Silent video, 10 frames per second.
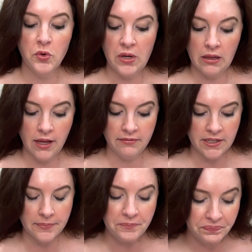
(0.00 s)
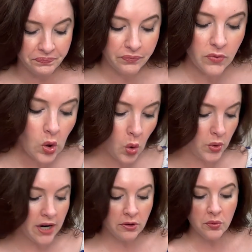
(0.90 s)
Rooney loved him.
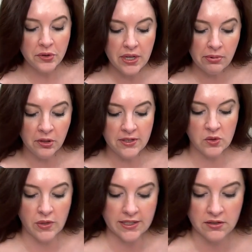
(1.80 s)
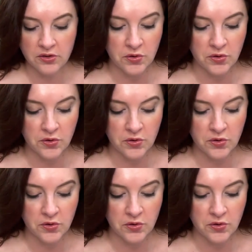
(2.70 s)
Whenever Rooney blew his whistle,